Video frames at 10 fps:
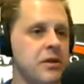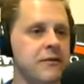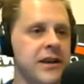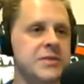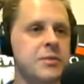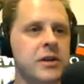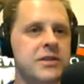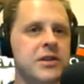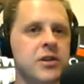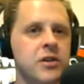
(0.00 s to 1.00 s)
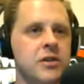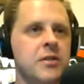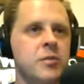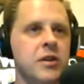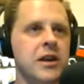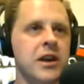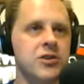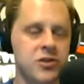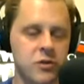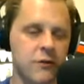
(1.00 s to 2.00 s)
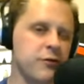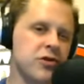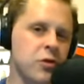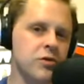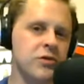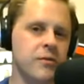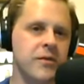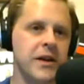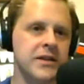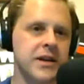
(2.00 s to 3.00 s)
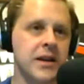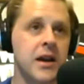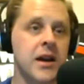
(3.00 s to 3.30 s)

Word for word: Facebook is a good communication tool for short-term things like,